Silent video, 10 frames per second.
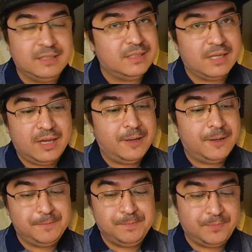
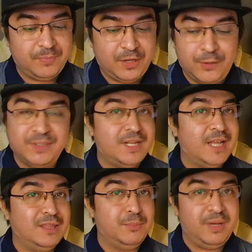it's
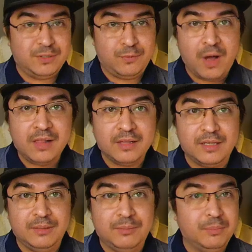not the best
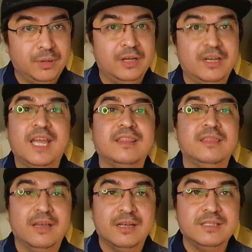quality, but
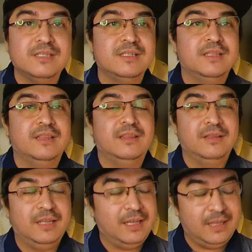it does
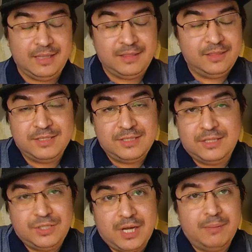
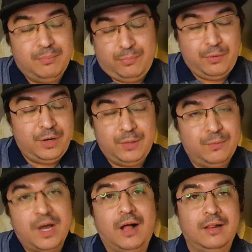the job pretty
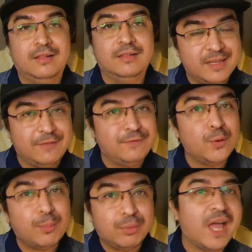well. If
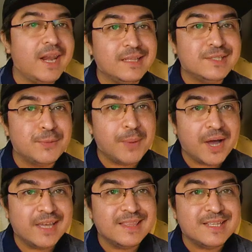you're planning to
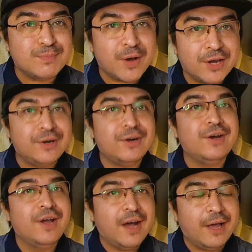buy this monitor,
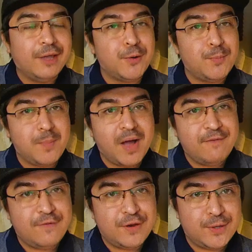I hope my
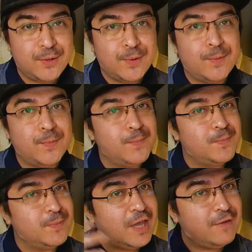video
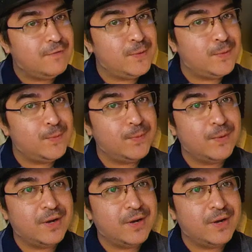gave you